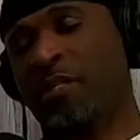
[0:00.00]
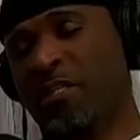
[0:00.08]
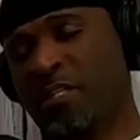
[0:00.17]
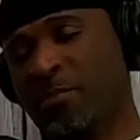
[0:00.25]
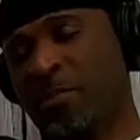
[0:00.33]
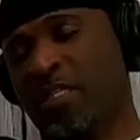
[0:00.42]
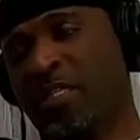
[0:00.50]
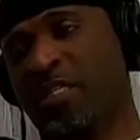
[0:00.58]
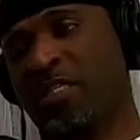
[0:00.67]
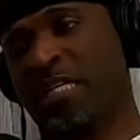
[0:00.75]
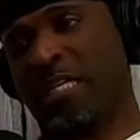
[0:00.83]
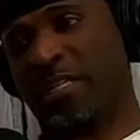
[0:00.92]
Marty's
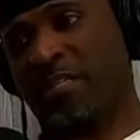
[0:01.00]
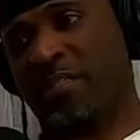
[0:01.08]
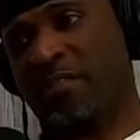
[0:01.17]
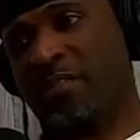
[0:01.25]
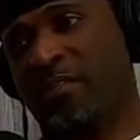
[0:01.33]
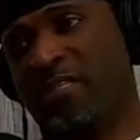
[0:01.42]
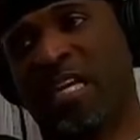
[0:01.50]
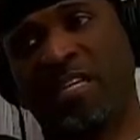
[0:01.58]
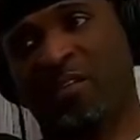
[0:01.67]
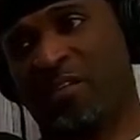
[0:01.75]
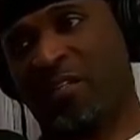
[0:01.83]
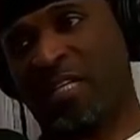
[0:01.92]
meeting late, not
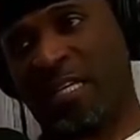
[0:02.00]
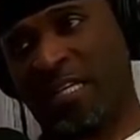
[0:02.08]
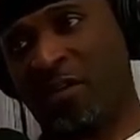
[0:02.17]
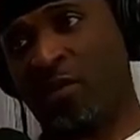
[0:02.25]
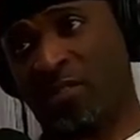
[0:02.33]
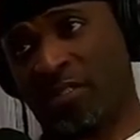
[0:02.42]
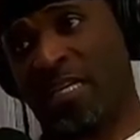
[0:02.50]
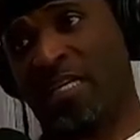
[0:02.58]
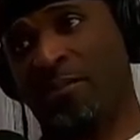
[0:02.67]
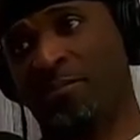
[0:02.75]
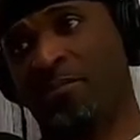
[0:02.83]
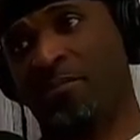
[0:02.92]
even late on
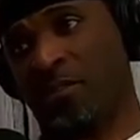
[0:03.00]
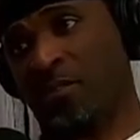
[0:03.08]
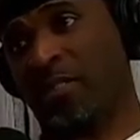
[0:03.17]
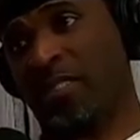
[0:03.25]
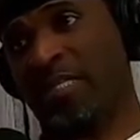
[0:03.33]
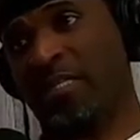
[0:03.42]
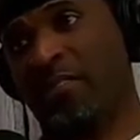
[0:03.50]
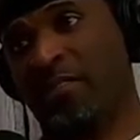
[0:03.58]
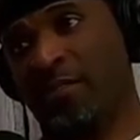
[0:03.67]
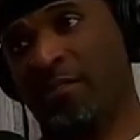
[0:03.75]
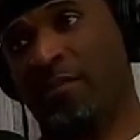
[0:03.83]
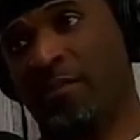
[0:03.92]
time, you were late. You were
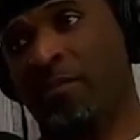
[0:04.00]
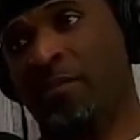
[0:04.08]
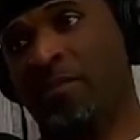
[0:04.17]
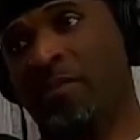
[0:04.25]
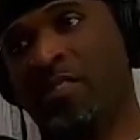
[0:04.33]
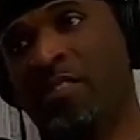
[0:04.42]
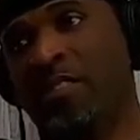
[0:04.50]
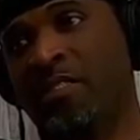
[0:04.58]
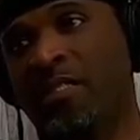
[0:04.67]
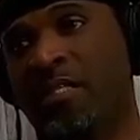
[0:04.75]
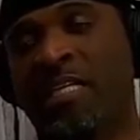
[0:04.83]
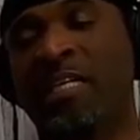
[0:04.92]
late.
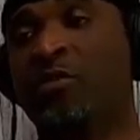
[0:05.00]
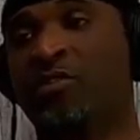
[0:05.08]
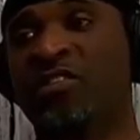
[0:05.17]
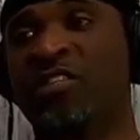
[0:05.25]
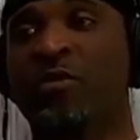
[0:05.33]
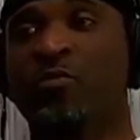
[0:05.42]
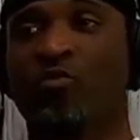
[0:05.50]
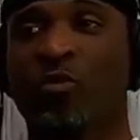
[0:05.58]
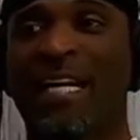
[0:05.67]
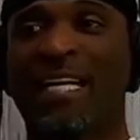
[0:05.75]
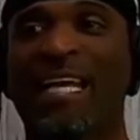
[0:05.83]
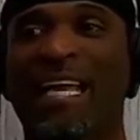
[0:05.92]
Yeah. And he would sit
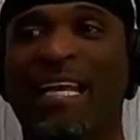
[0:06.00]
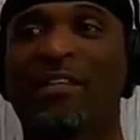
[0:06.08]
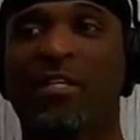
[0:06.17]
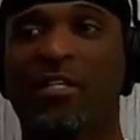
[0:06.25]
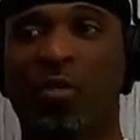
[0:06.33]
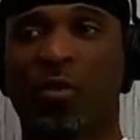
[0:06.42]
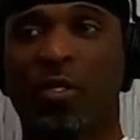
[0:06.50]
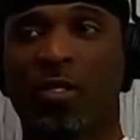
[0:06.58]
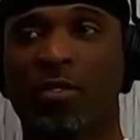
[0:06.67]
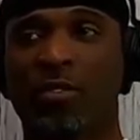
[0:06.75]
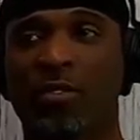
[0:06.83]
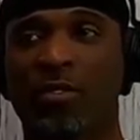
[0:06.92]
right at the
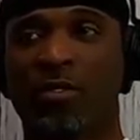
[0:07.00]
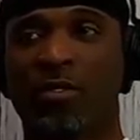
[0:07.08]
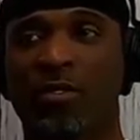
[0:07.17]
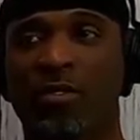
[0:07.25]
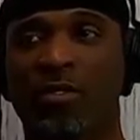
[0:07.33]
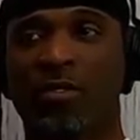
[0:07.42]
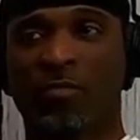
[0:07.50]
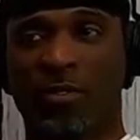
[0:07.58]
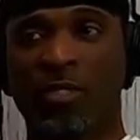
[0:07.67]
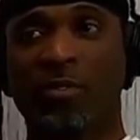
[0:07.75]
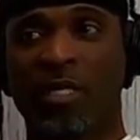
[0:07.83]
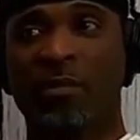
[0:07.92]
door. Yeah.
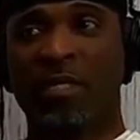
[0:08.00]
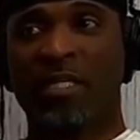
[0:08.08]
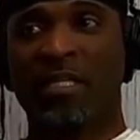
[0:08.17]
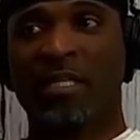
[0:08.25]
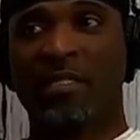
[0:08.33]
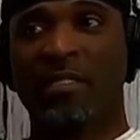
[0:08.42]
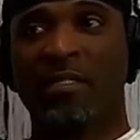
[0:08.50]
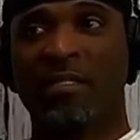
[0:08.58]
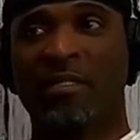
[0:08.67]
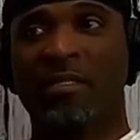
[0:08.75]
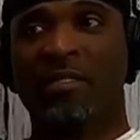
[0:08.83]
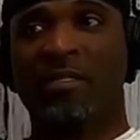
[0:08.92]
Where you come in at.
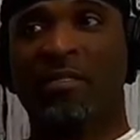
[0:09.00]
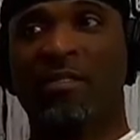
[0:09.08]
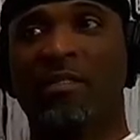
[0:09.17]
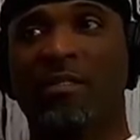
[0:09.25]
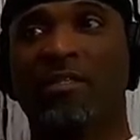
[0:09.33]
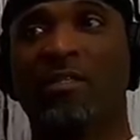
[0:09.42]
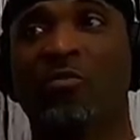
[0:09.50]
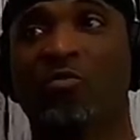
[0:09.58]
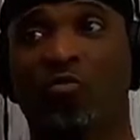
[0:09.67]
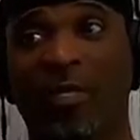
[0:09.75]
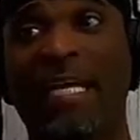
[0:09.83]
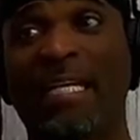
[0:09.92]
You know,
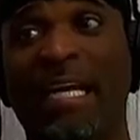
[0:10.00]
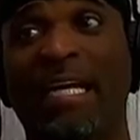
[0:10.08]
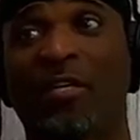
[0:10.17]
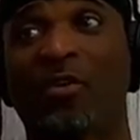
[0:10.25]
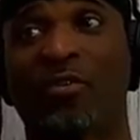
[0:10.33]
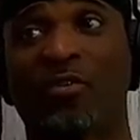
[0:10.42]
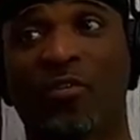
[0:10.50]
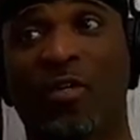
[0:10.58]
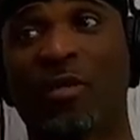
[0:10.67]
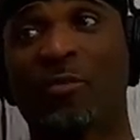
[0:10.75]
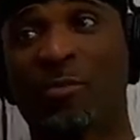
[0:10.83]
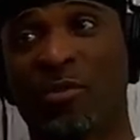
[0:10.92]
right at the door. So
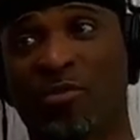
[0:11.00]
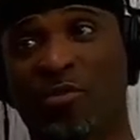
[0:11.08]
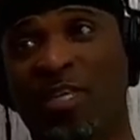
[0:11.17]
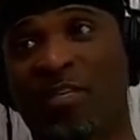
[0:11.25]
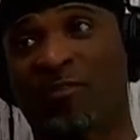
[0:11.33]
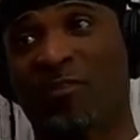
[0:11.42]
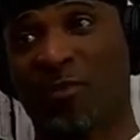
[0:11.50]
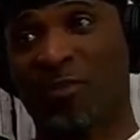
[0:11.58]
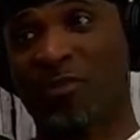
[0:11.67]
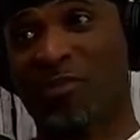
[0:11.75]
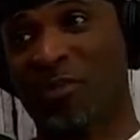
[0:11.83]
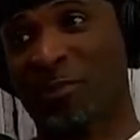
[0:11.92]
I remember right. Drayton
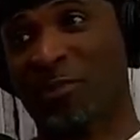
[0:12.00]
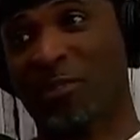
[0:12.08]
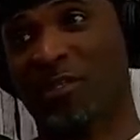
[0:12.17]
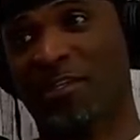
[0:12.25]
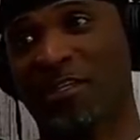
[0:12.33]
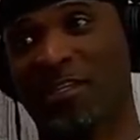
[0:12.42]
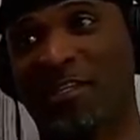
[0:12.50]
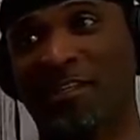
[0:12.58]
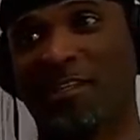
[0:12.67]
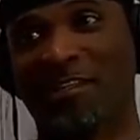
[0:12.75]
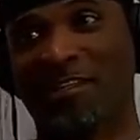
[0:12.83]
Florence coming in late